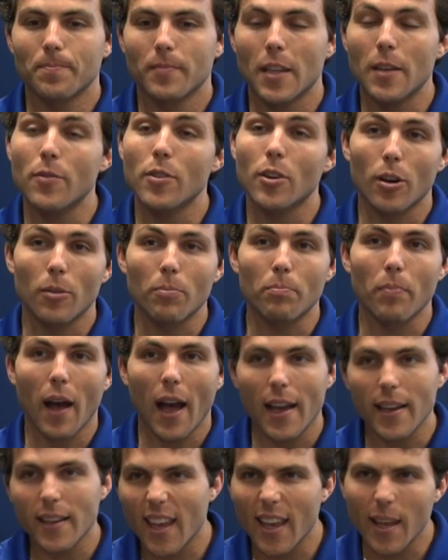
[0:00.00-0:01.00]
Even our
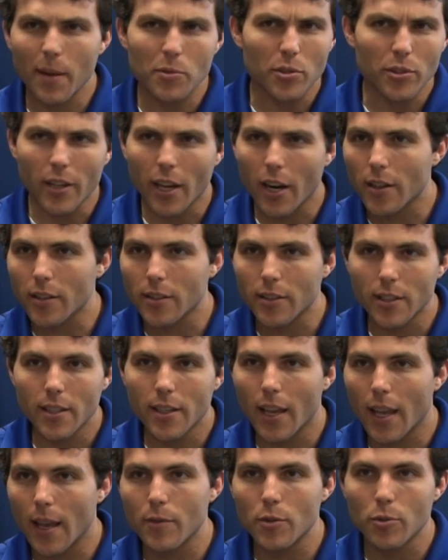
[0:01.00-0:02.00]
bye games or guaranteed
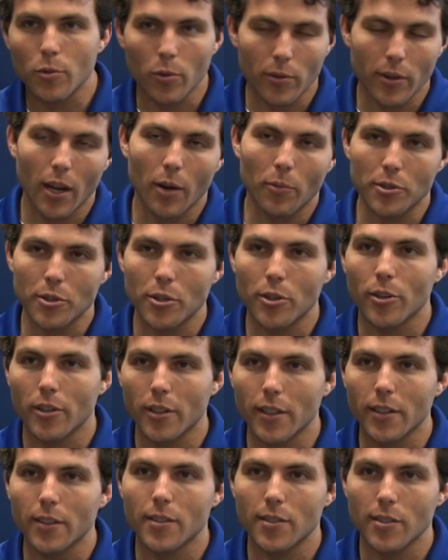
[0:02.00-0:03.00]
games where we're not
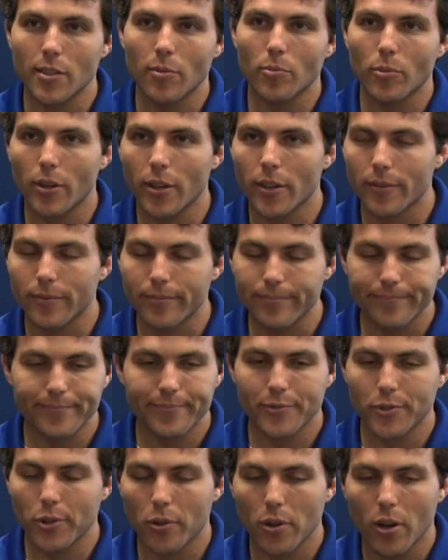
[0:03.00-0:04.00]
returning it to somewhere,
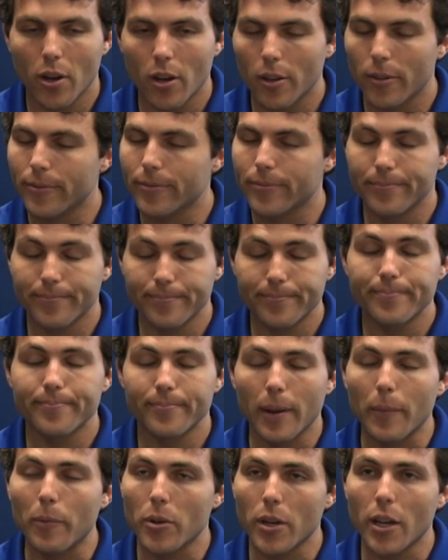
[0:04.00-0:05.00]
so-called,
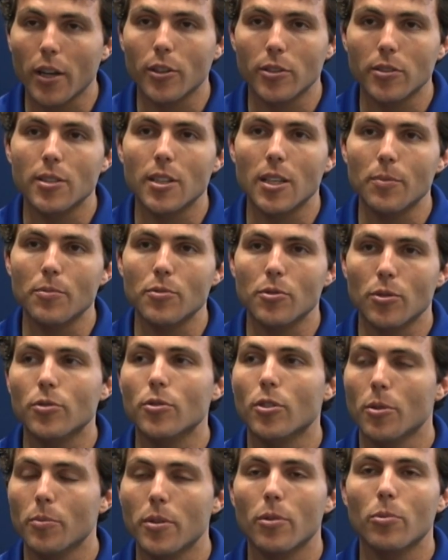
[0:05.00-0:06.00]
I mean, we got a good team. So it's
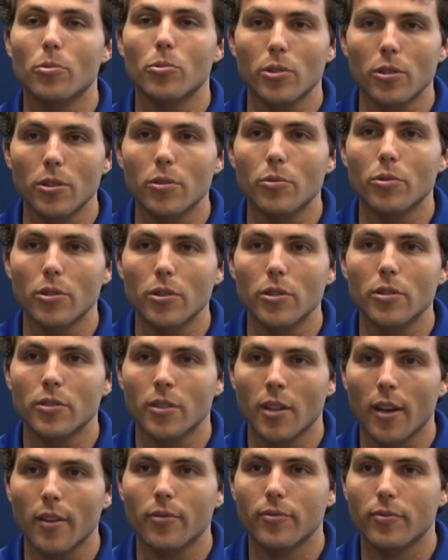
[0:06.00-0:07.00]
going to be a really, really
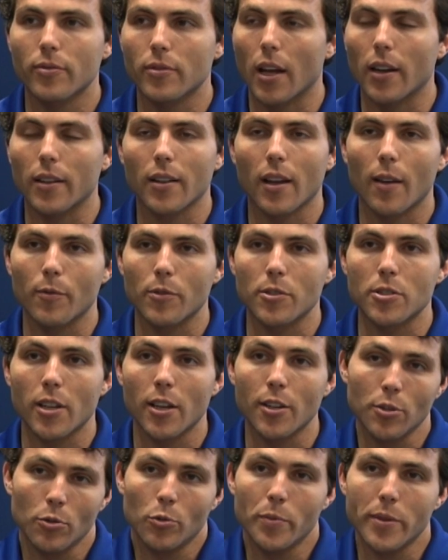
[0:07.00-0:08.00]
tough non-conference
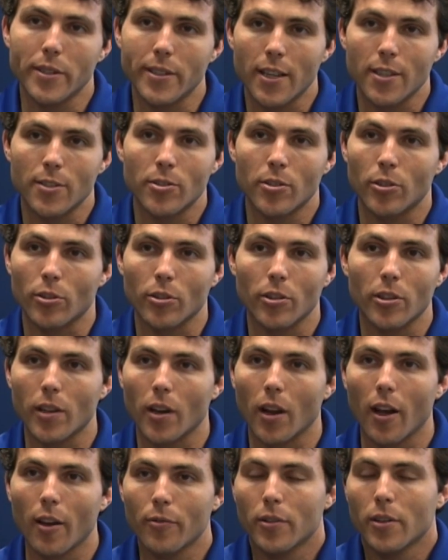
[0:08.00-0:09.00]
schedule. We'll be tested early
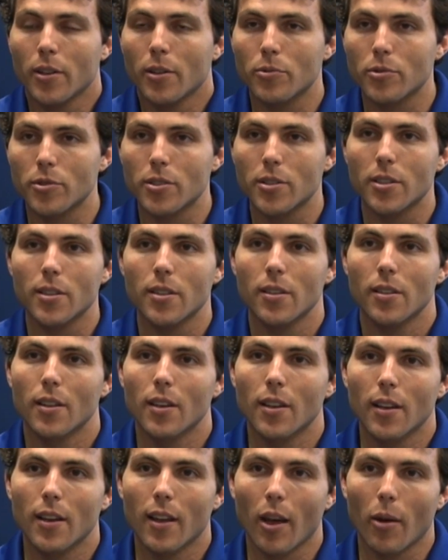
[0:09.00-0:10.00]
and often, and we'll see
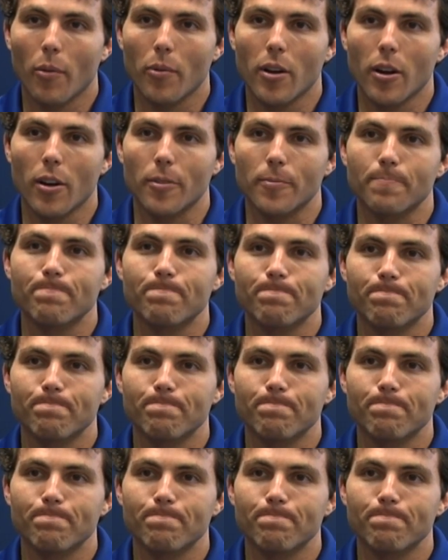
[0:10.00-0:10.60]
how we are.